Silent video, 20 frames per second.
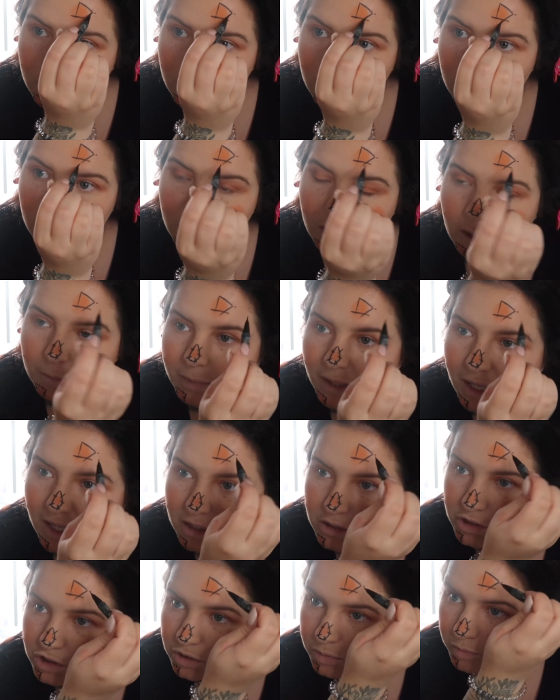like a
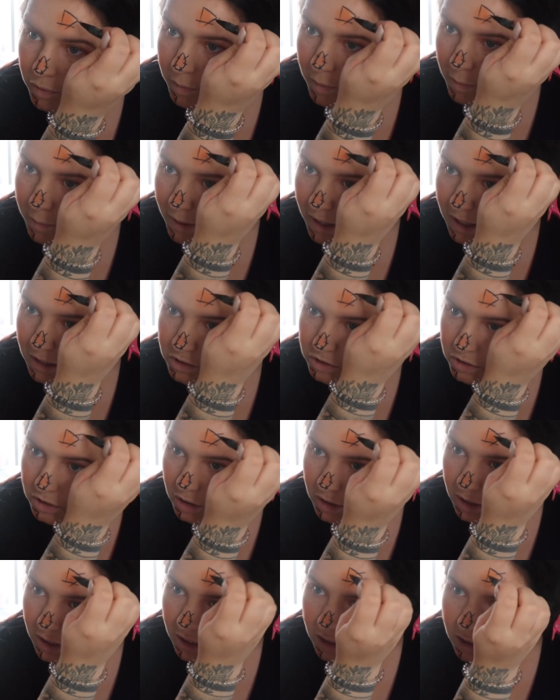patch, proper patch
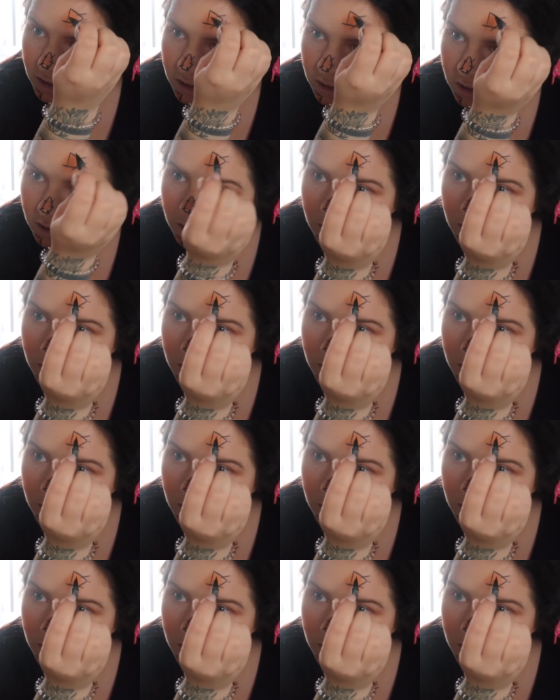looking,